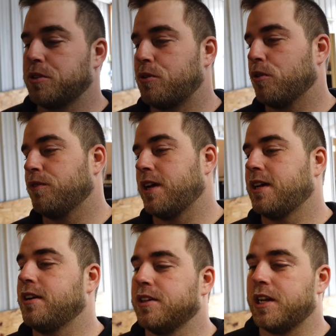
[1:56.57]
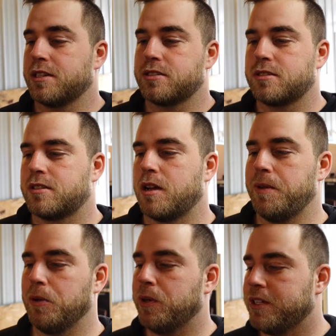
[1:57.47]
the Corvette here in the next
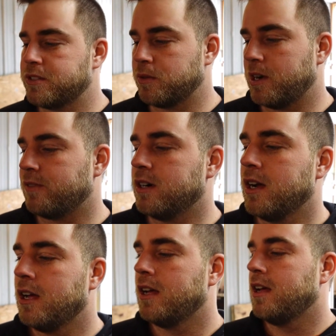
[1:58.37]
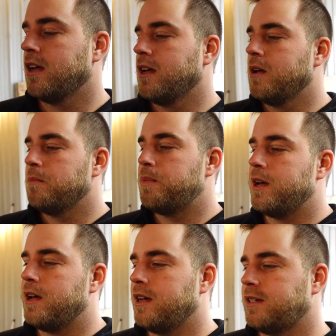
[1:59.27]
coming weeks or whatever,
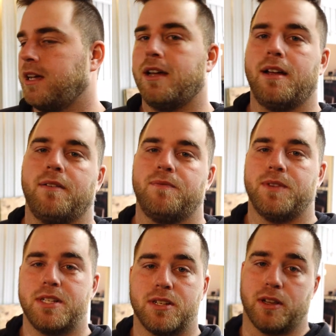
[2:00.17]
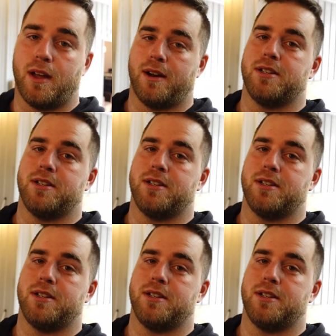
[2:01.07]
but this is a lot of